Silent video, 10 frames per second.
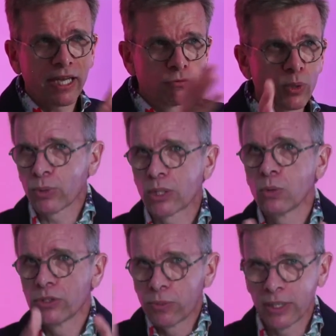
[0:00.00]
everyone who
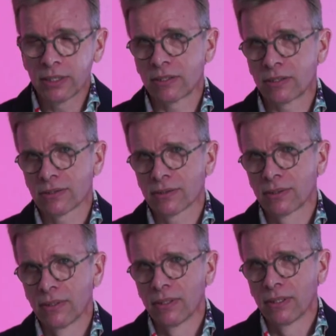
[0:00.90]
is religious.
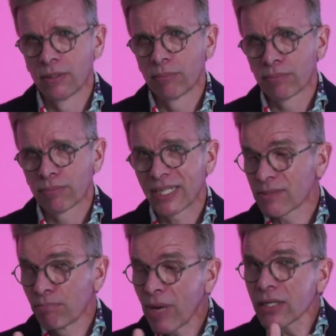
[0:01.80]

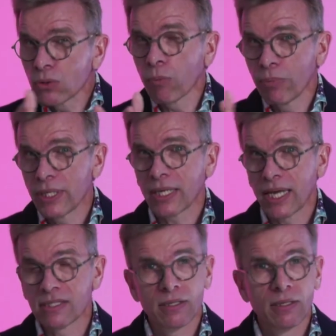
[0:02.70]
That might not be the
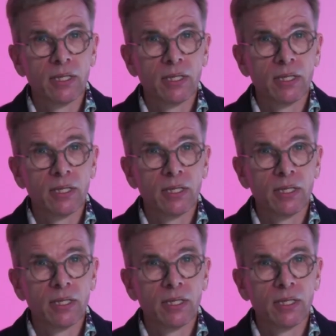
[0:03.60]
case.